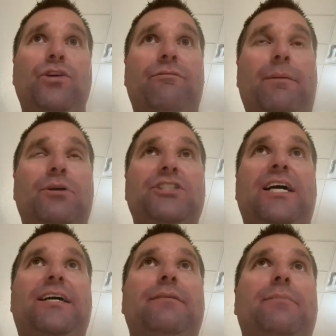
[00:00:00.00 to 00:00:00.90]
November
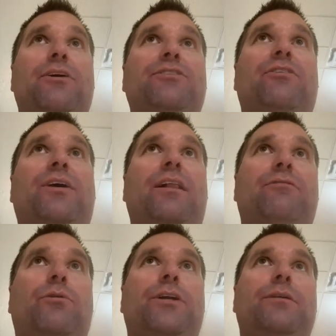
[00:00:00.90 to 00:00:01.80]
2nd, Marysville,
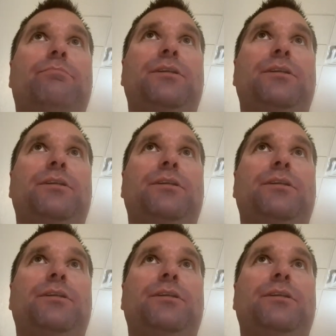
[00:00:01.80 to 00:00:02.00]
California.